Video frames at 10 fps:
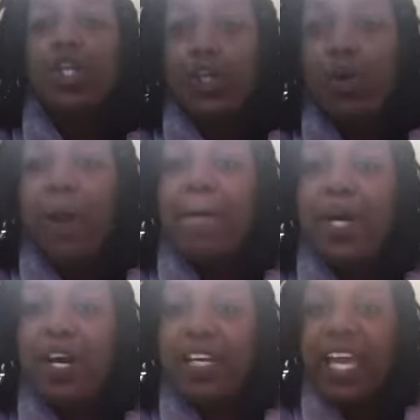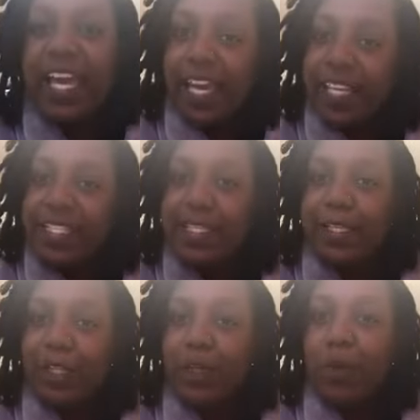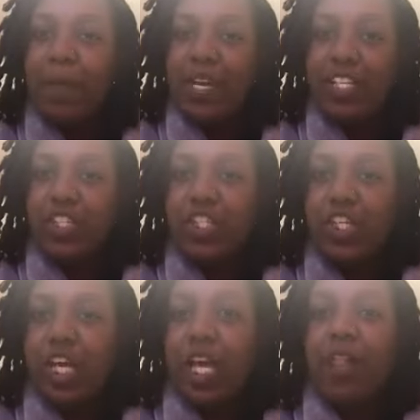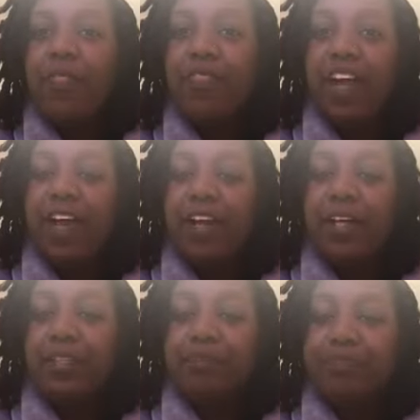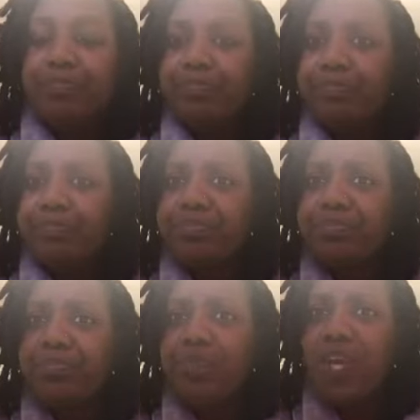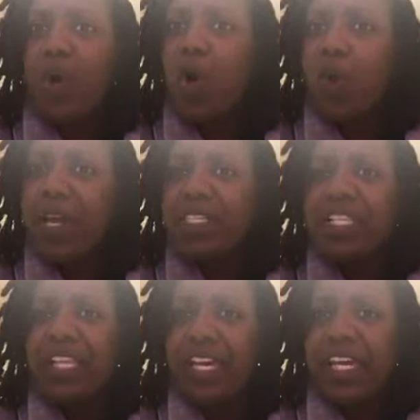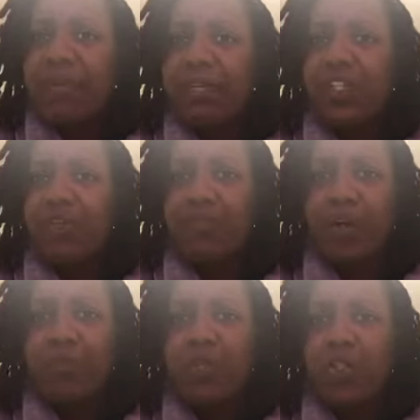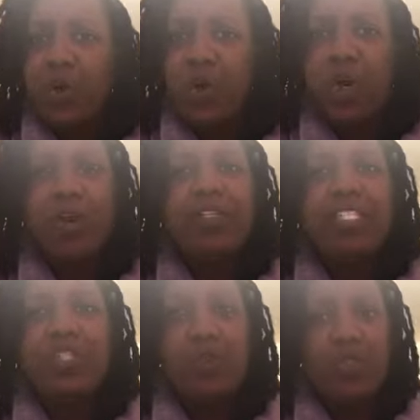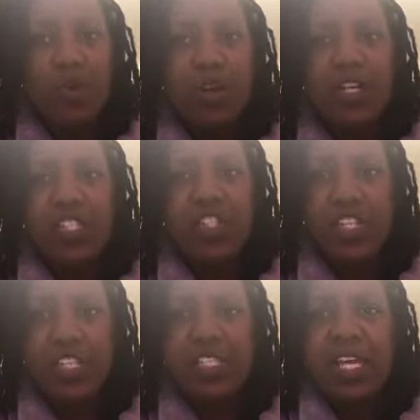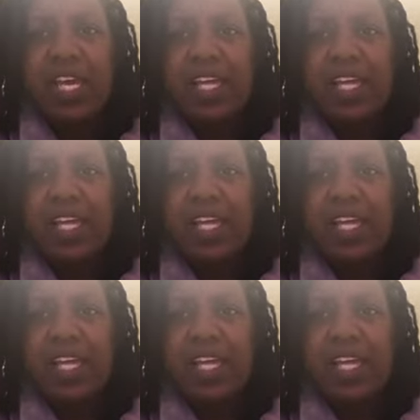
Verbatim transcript: you're a punk ass little bitch that always claim that you're from New York. All this New York shit